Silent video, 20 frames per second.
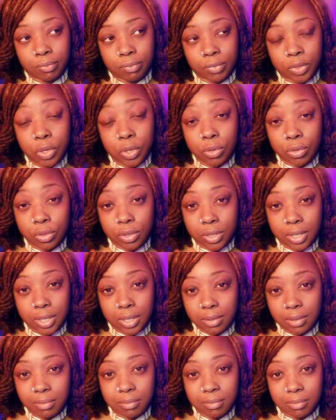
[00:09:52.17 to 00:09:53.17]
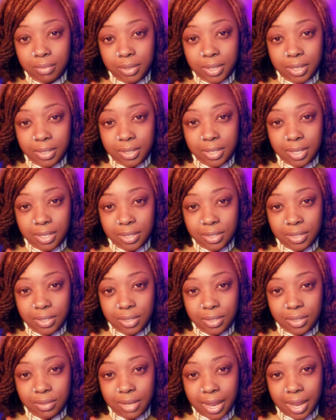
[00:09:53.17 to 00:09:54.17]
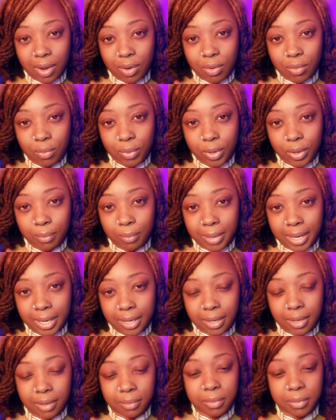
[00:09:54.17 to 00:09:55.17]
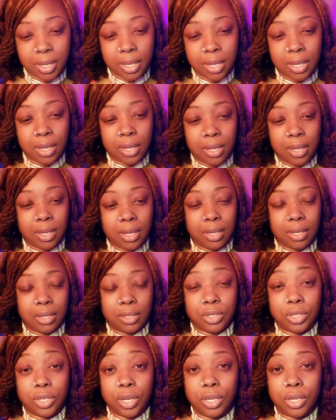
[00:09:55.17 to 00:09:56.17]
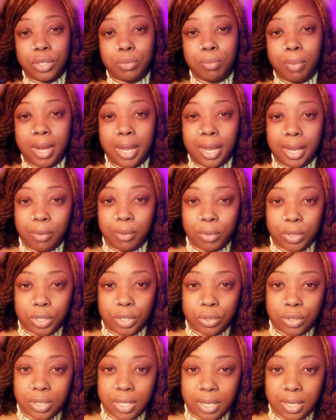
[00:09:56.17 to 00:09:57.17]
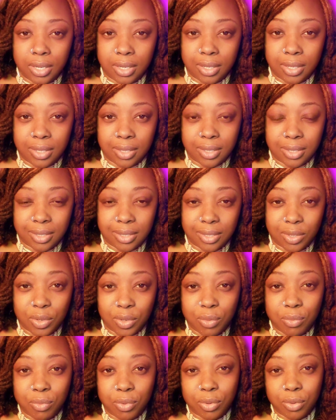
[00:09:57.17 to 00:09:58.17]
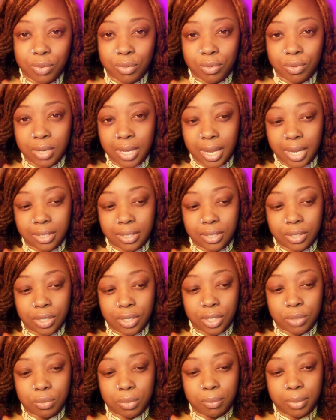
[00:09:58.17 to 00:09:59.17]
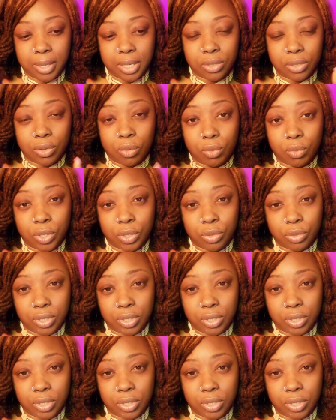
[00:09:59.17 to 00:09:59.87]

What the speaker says: usually, because that's just how we're made up, judge by what you see. So you cast a judgment based on what you